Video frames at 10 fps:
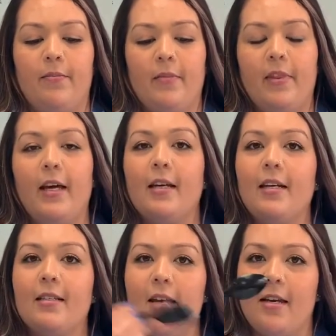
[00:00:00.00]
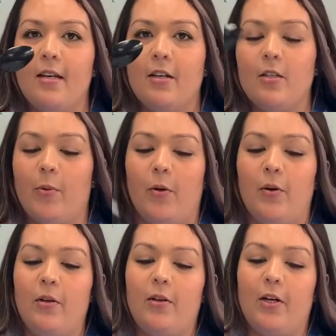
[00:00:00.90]
Then, taking your
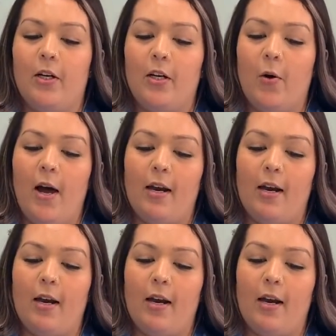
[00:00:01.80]
spoon, you're going to go ahead